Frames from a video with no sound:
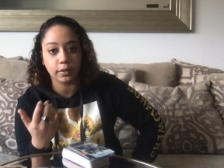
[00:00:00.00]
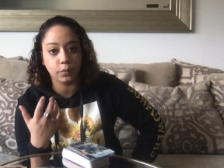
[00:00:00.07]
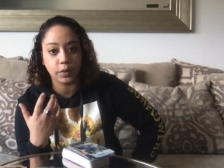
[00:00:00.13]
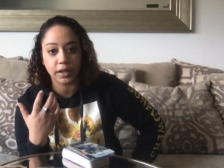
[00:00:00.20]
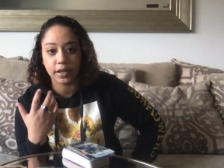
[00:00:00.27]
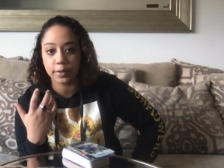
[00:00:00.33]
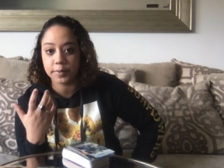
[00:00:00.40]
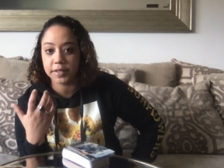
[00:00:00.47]
When
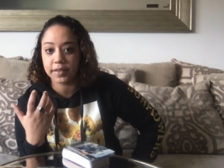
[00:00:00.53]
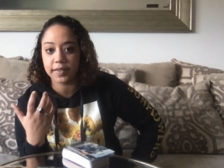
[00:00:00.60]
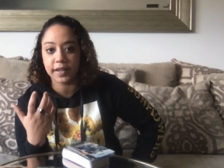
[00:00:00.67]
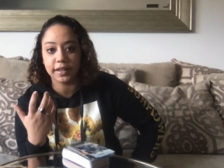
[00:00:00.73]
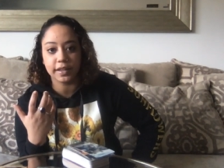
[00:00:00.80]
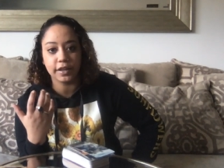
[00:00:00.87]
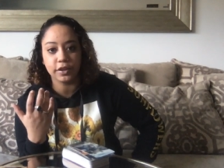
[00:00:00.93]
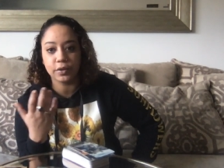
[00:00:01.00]
it comes to
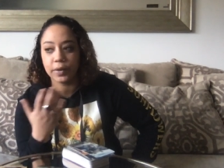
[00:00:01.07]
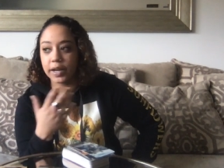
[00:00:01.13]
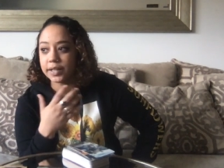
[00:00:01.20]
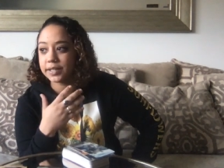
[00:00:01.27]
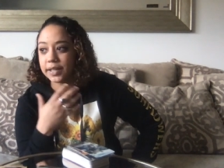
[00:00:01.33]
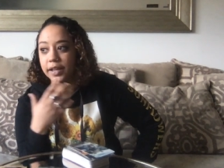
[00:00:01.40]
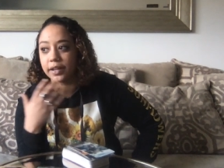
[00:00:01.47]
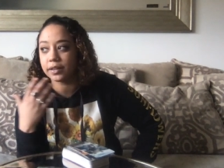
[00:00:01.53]
thinking, you
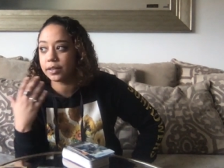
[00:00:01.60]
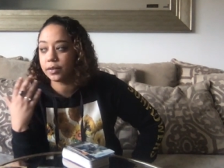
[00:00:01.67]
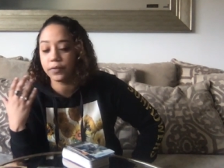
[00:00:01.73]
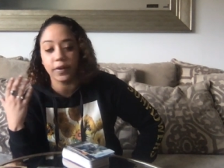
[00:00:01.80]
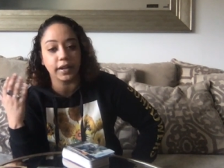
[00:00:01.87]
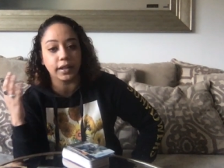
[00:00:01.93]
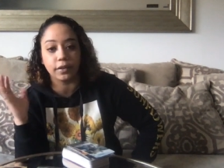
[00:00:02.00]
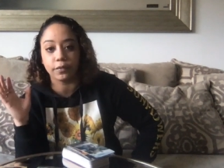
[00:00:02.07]
guys take the
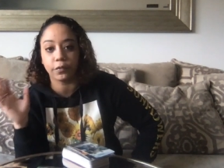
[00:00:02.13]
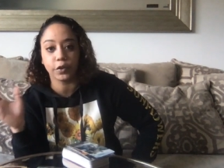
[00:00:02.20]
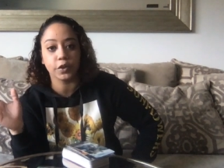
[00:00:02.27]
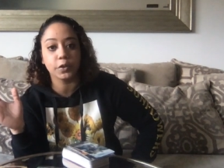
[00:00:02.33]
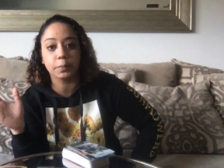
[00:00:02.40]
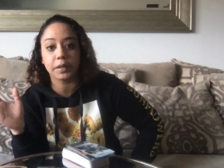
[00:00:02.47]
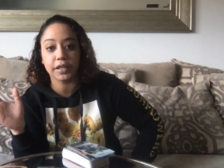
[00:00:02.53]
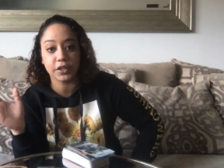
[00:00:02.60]
fucking
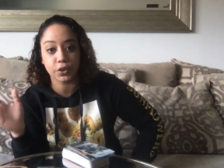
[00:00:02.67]
first place